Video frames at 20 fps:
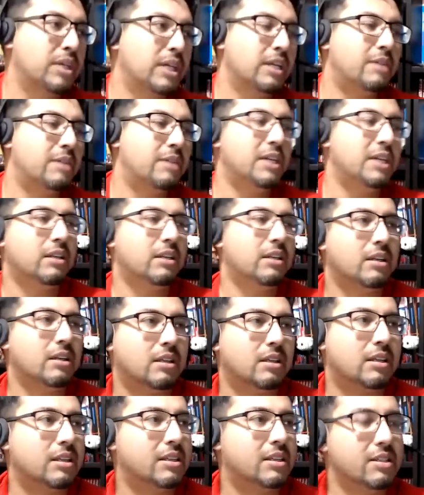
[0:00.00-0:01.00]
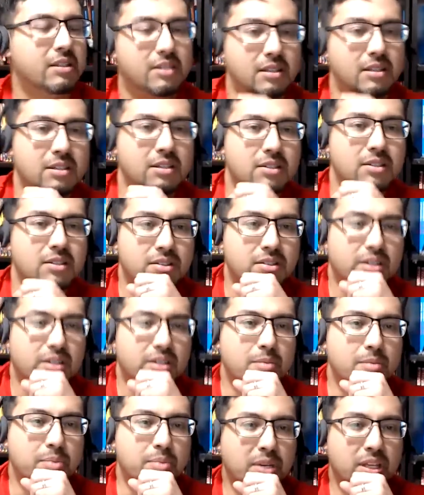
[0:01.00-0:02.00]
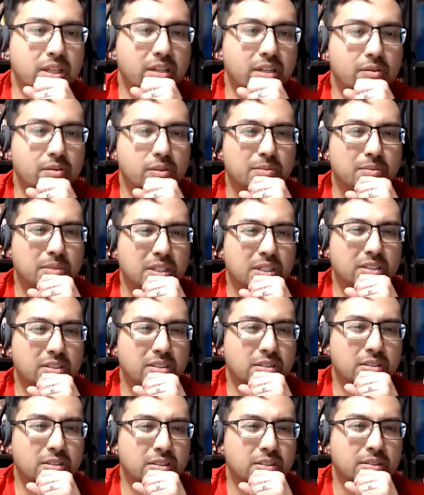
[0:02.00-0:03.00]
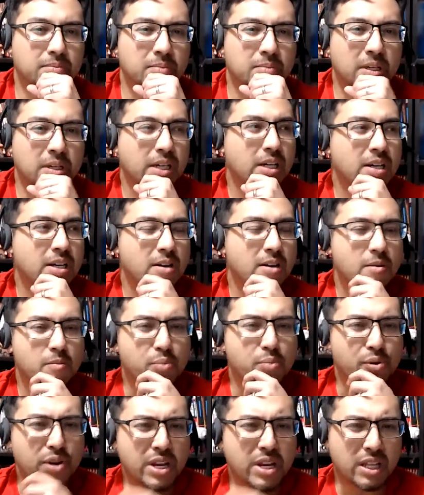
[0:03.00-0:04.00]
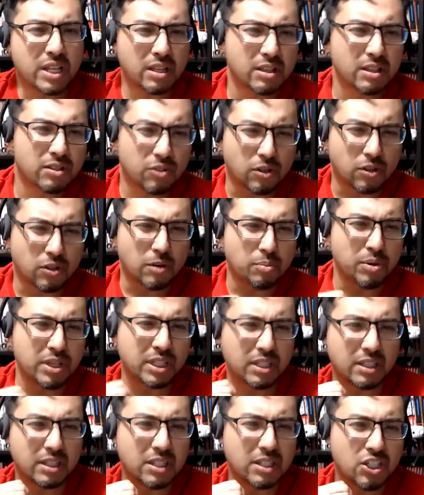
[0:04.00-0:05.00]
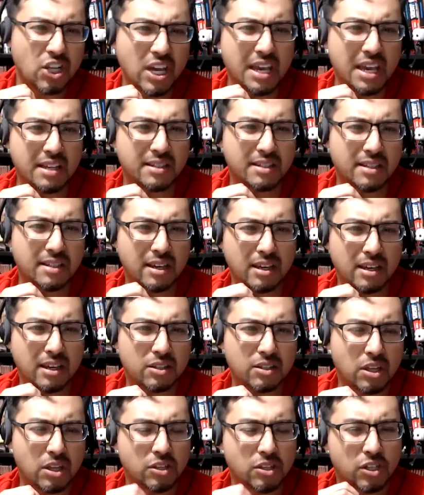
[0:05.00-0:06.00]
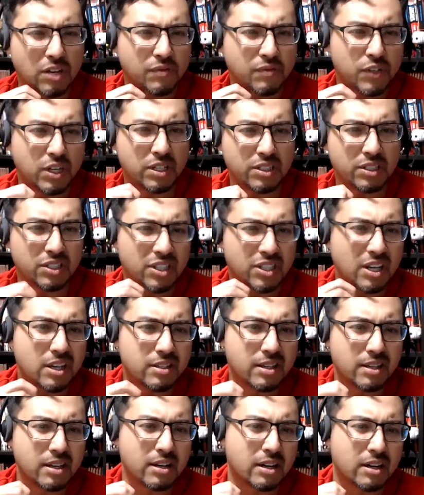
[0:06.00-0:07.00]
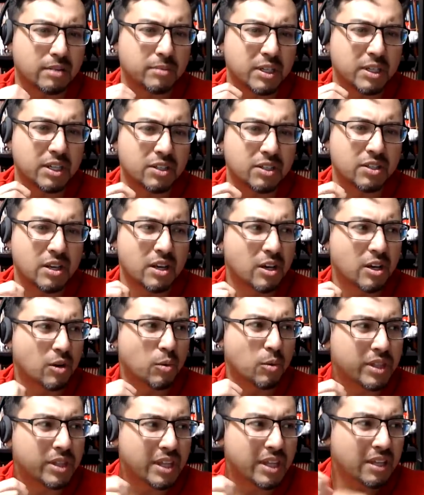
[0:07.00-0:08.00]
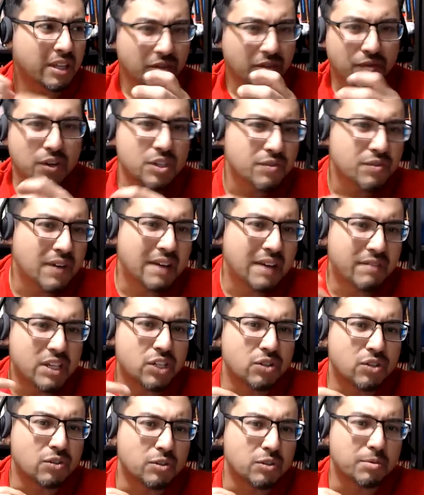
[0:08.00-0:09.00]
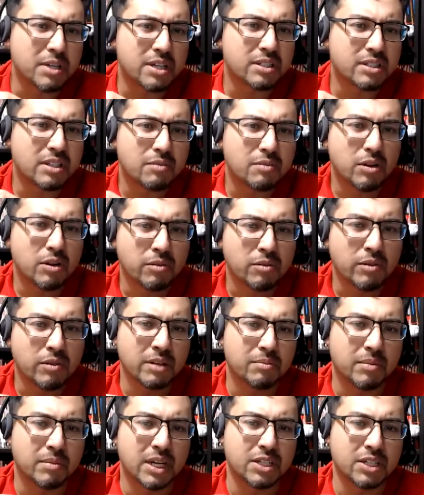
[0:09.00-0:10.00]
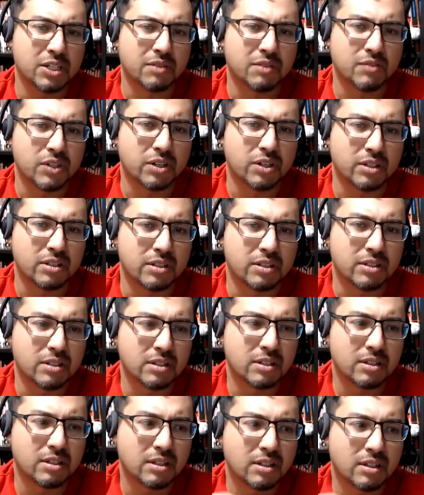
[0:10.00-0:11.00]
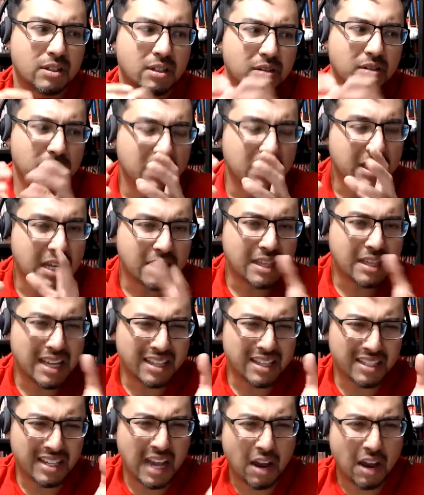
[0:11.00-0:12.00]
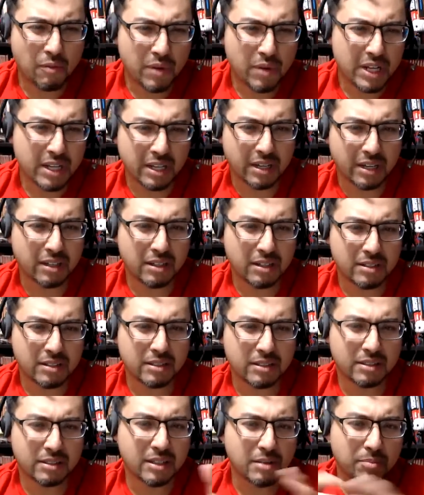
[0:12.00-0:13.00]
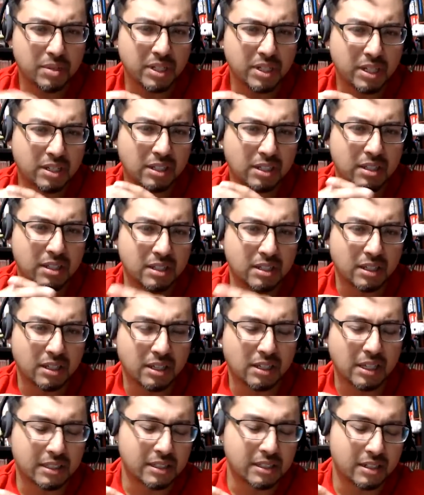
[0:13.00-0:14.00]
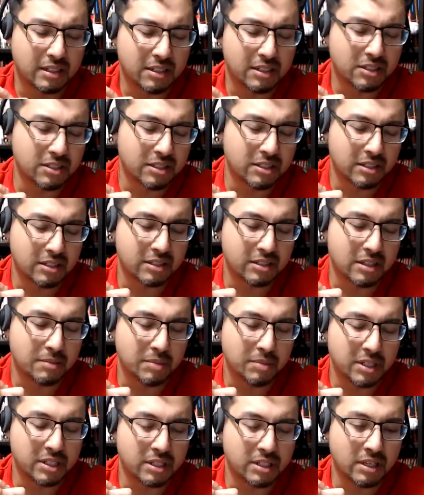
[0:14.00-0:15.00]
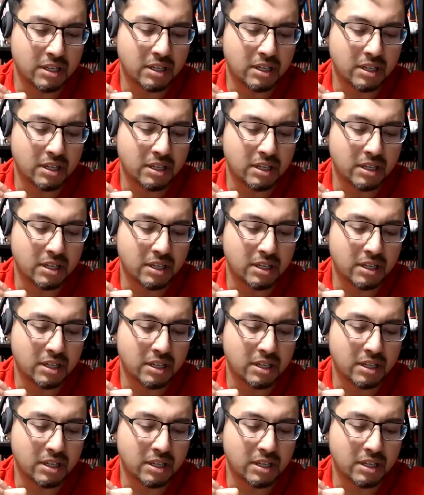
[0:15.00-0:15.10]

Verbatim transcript: I mean, the, DC is the company that was about to print start printing the JSA, the Geoff Johns JSA Omnis without the first five issues because they weren't written by Geoff Johns. I mean that that's how ridiculous this company collect the collected editions of this company